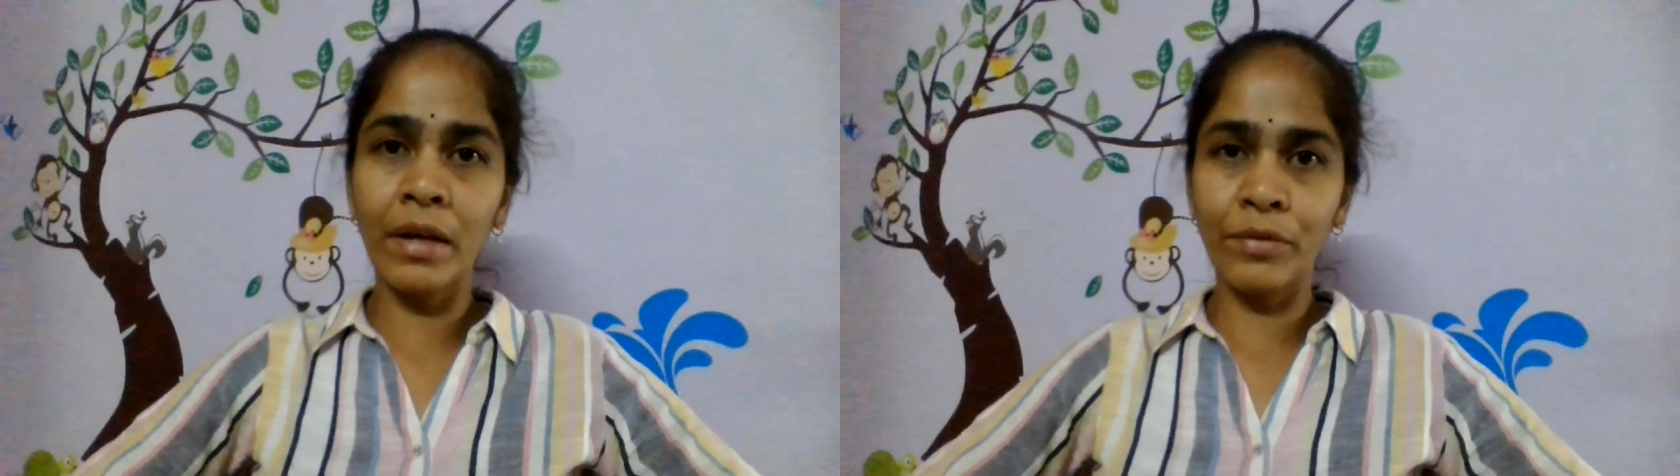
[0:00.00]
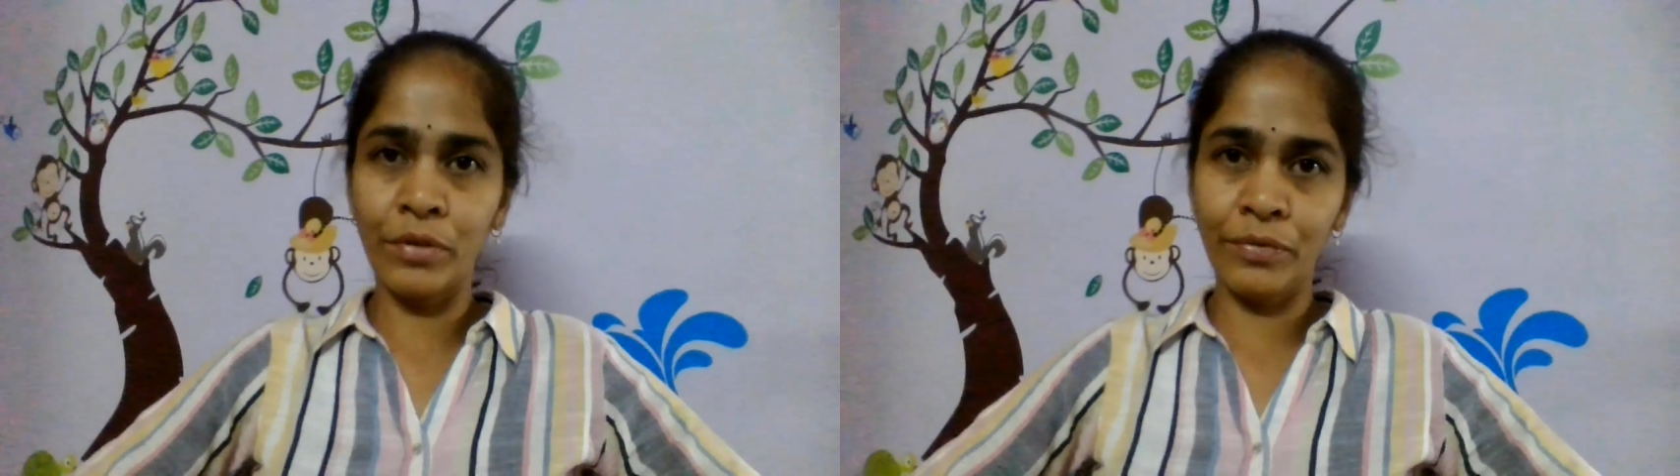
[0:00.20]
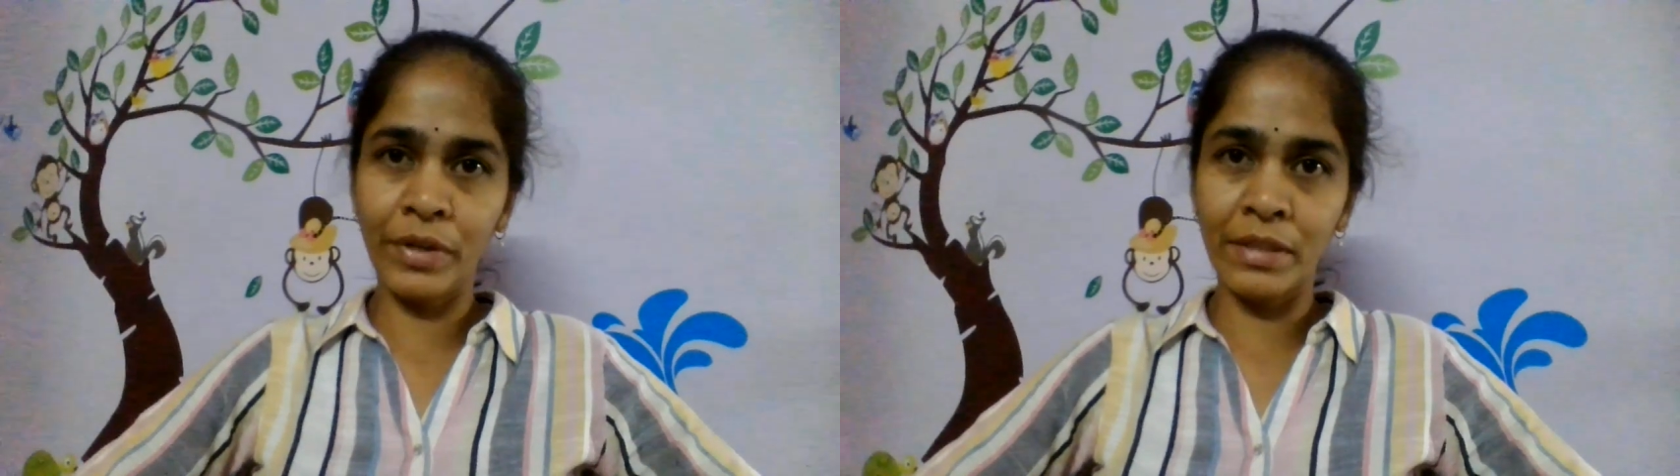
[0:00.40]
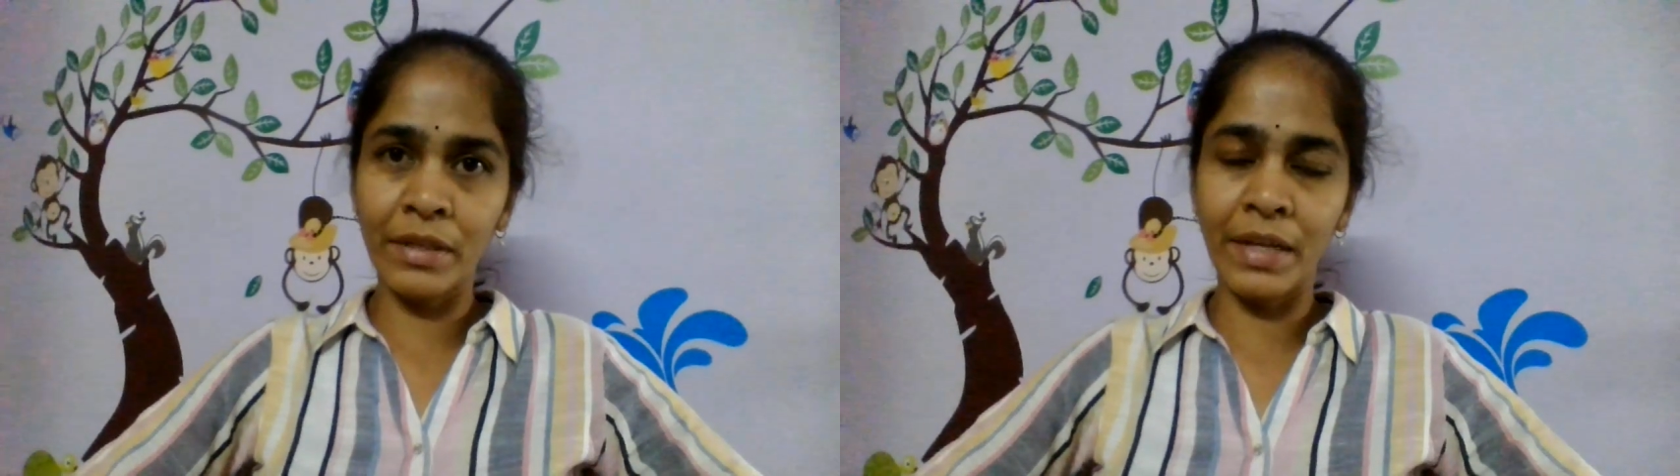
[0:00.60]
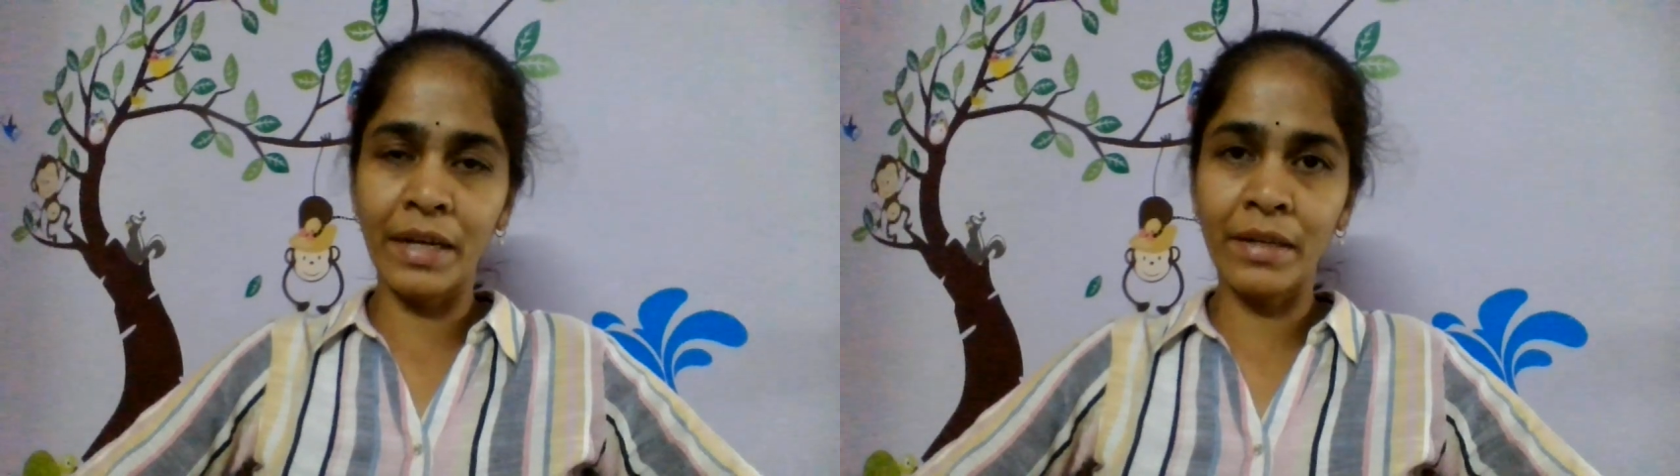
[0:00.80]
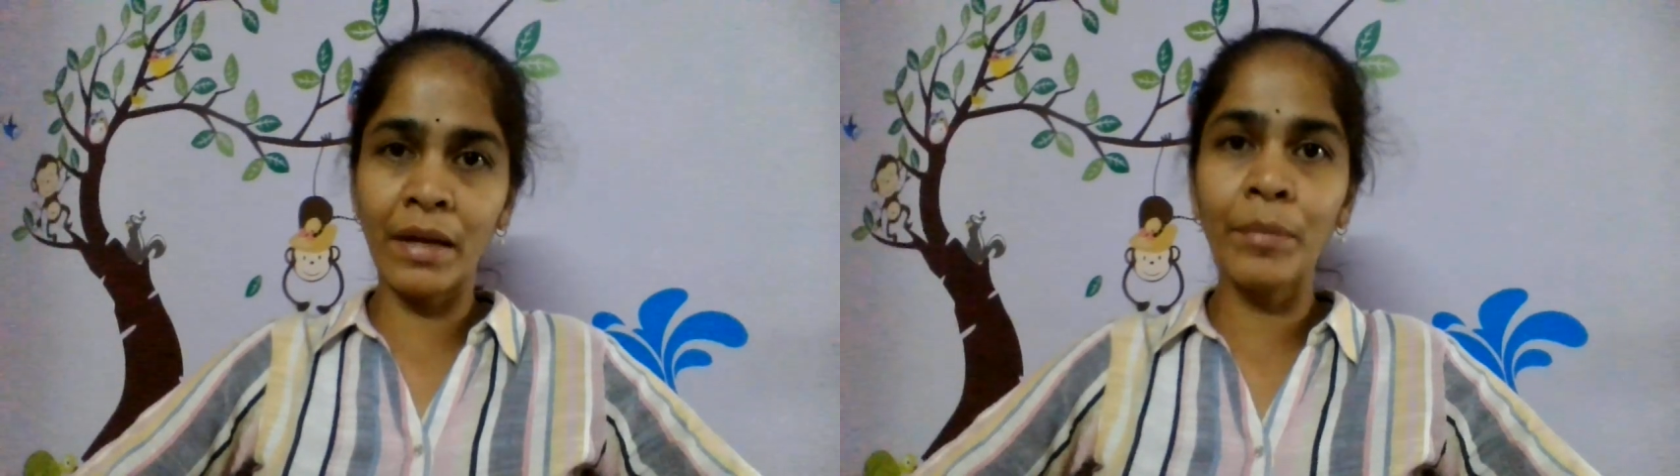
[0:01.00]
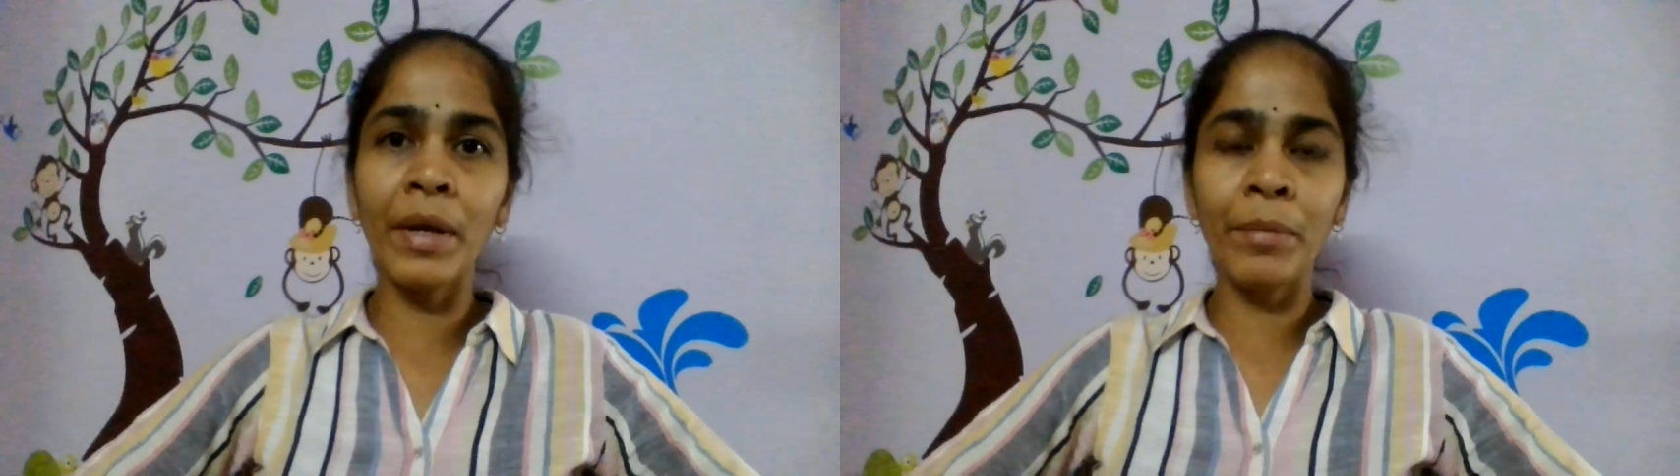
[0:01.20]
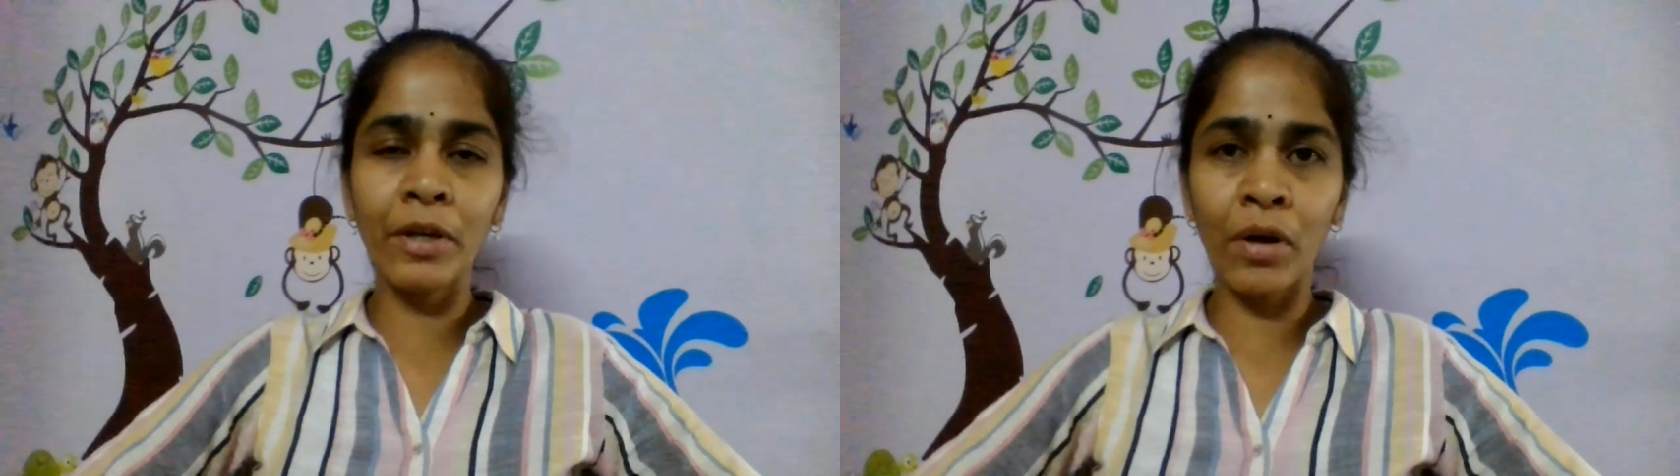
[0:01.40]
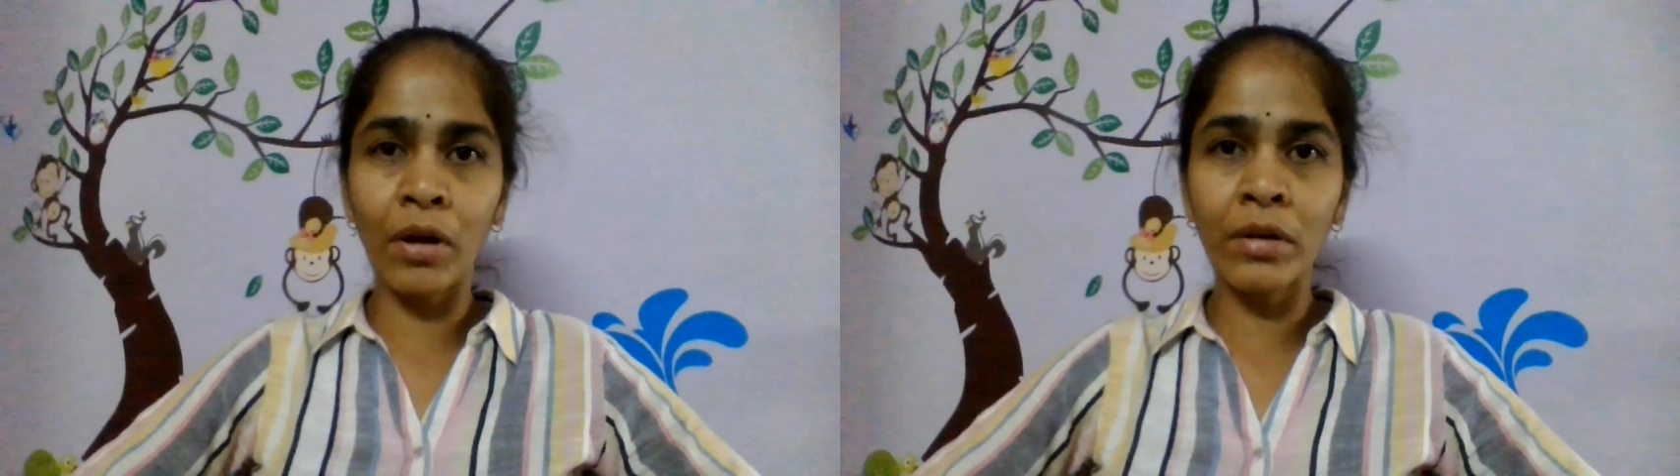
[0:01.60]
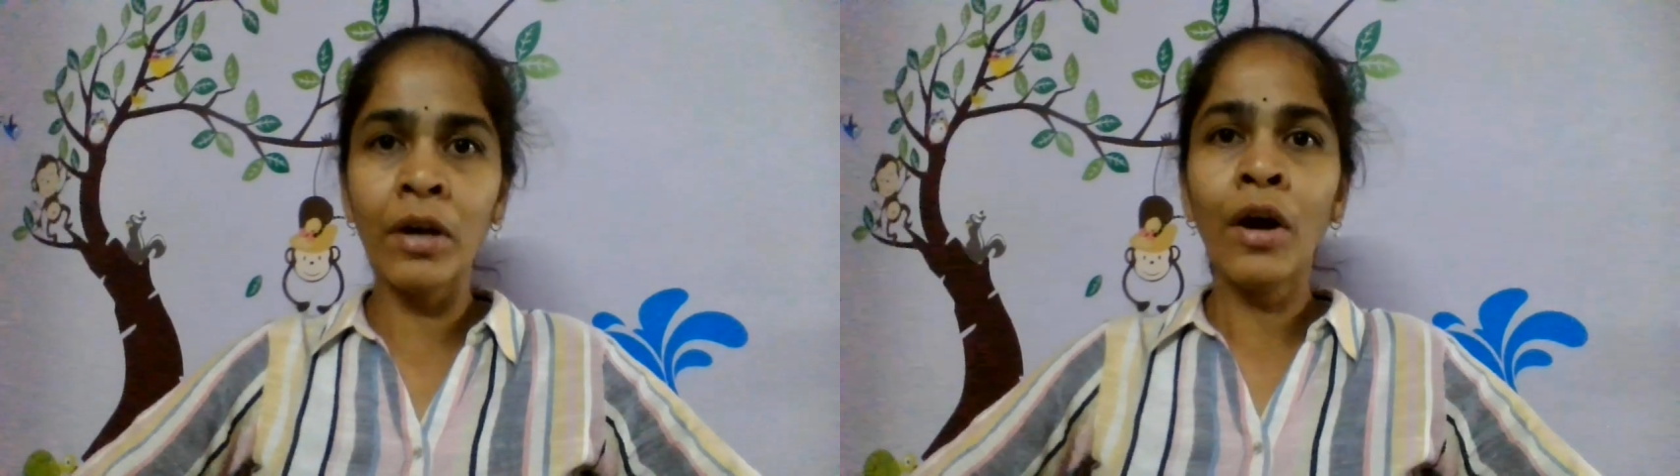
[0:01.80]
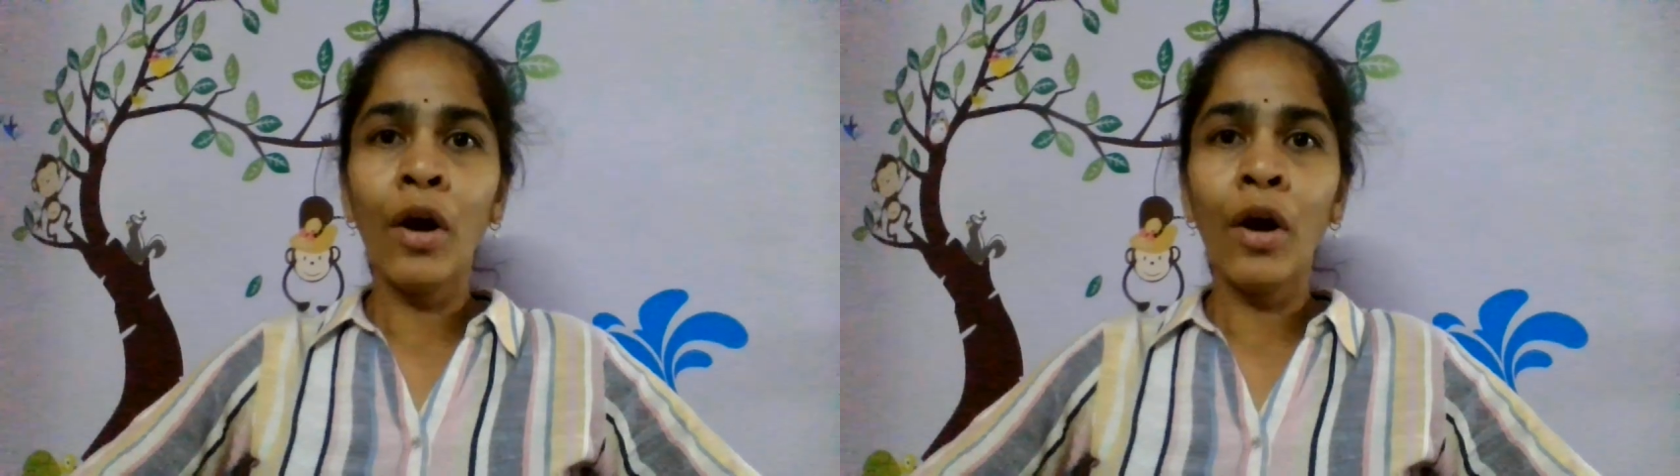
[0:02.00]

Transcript: that would fit the data may be wrong,